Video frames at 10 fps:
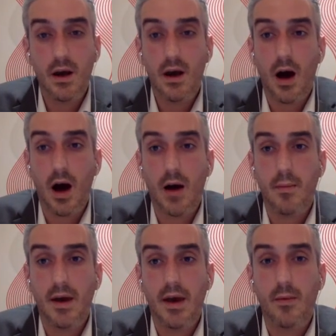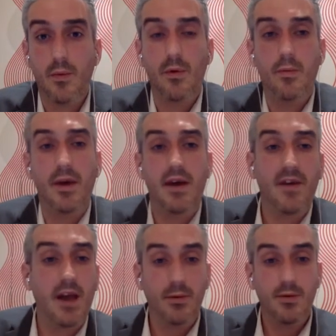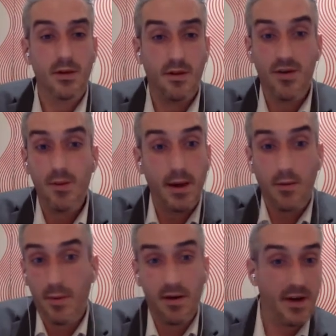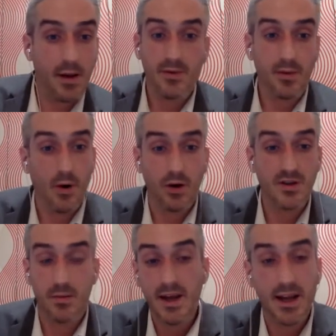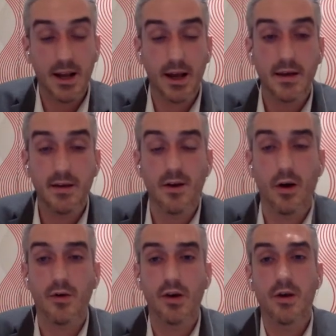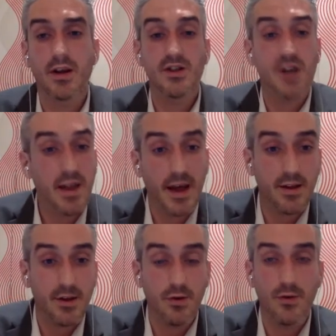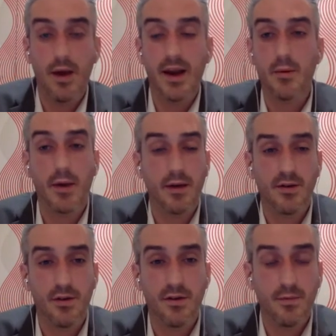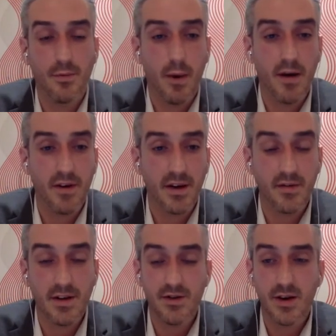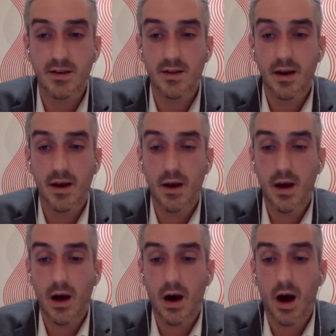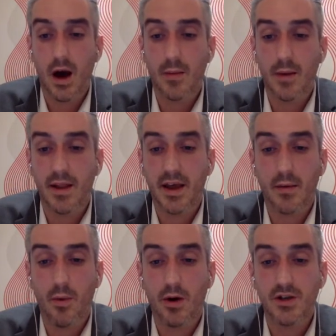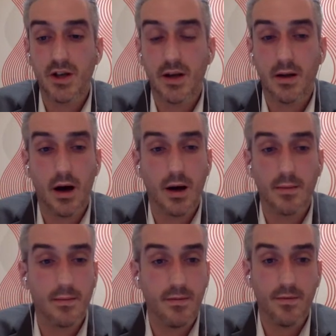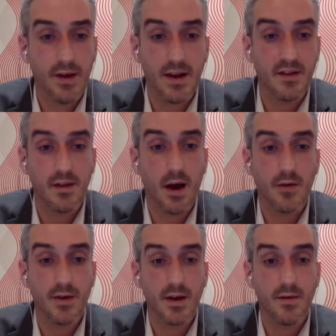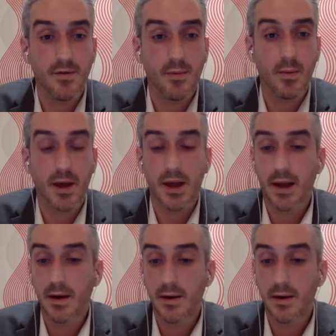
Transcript: it will be available. The replay will be available to watch immediately. So you can share that to anyone else you might find of interest, and they can watch it in its entirety from the beginning.